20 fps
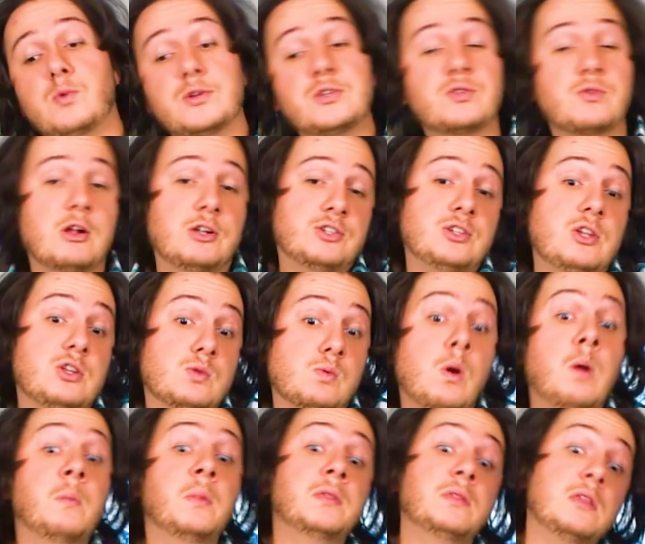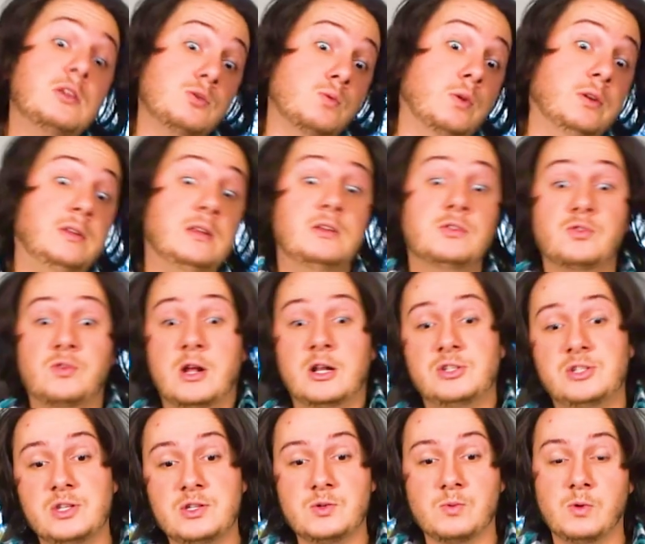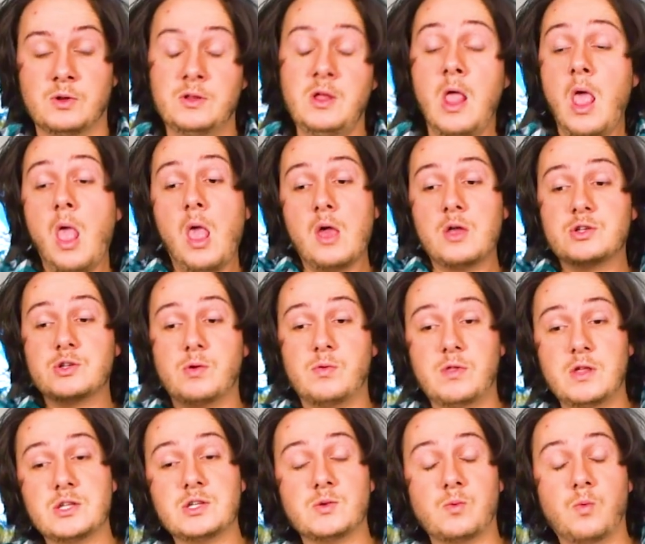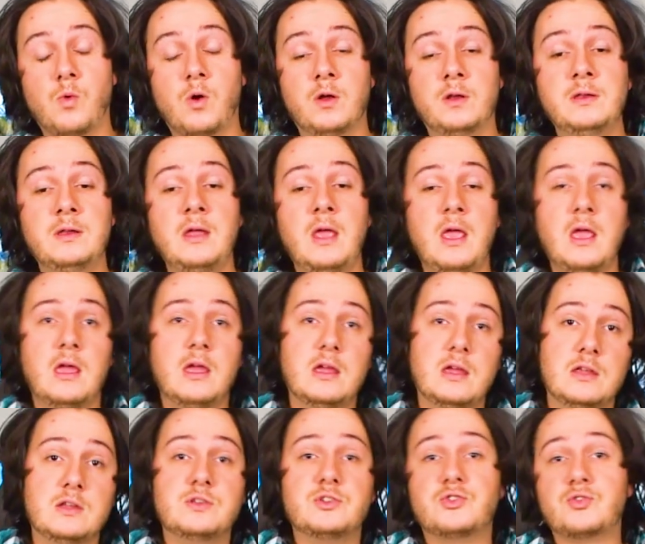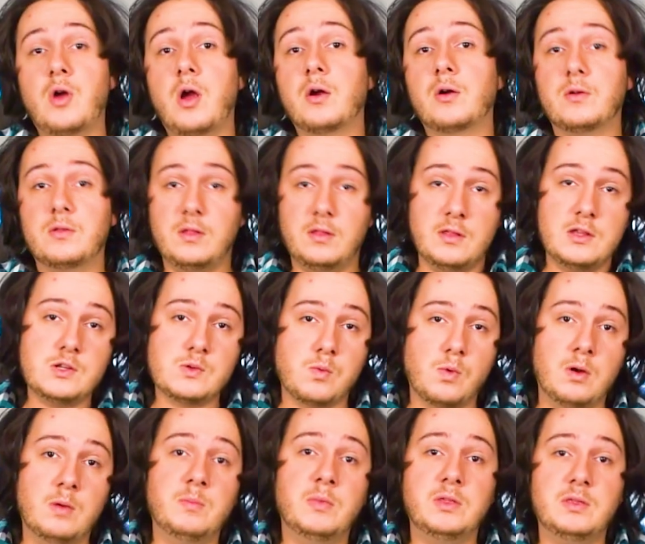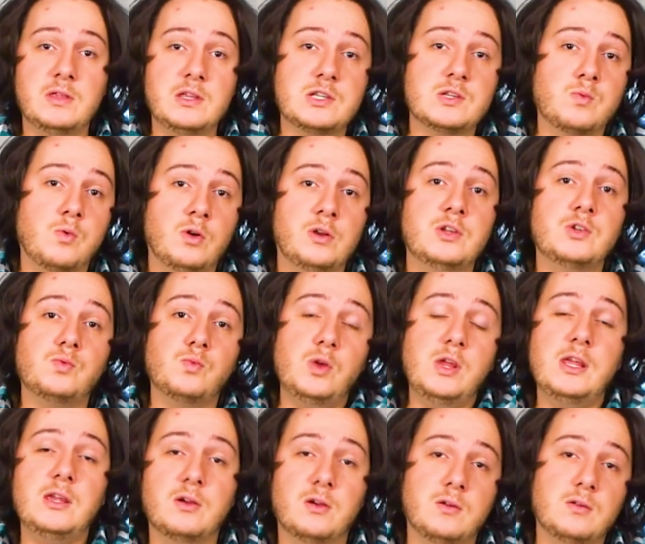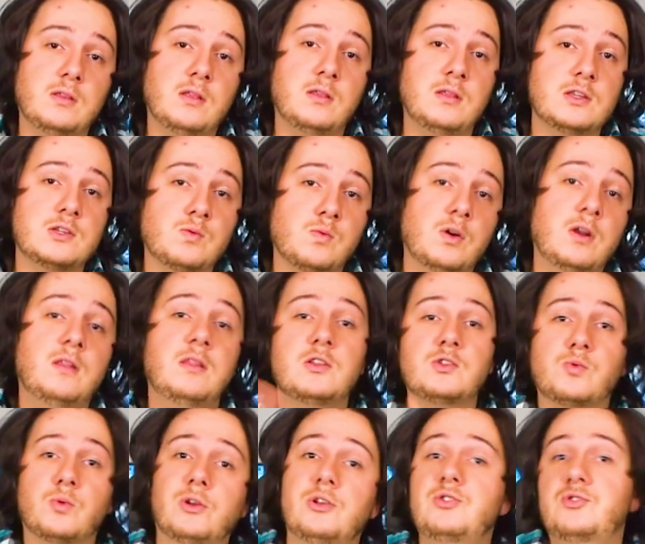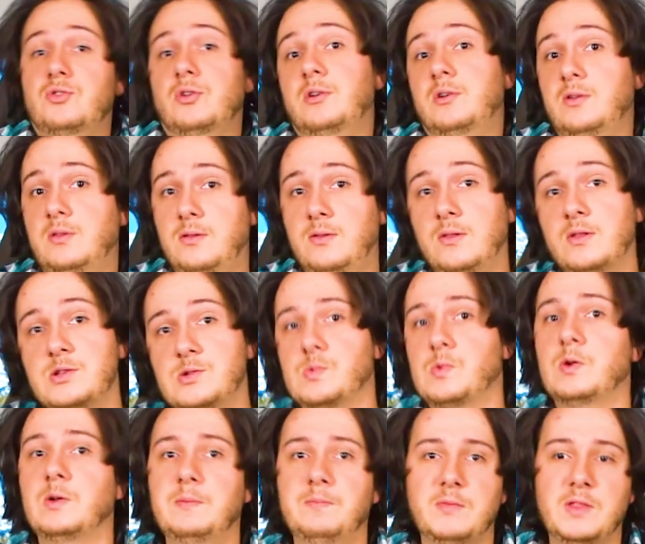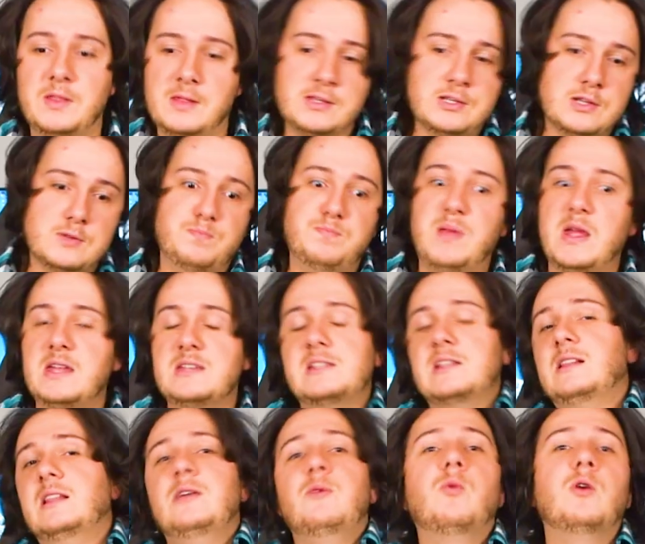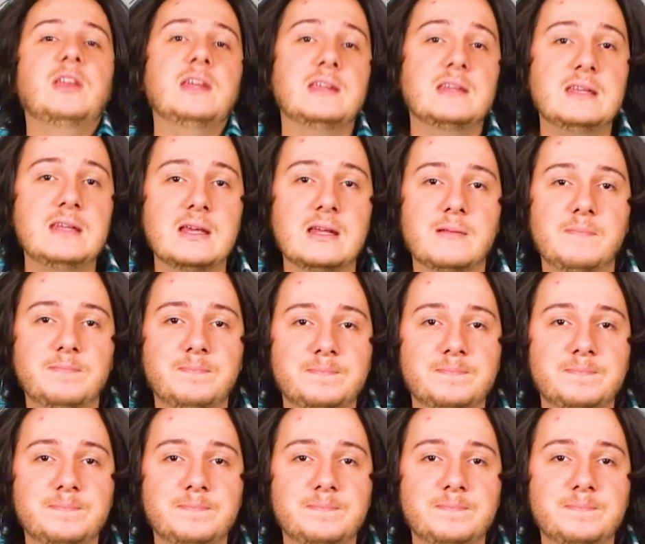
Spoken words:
one scratched this one, but this one didn't scratch this one, so this one is stronger than this one, but this one is weaker than this one, and this one is stronger than this one. And this is basically what he did.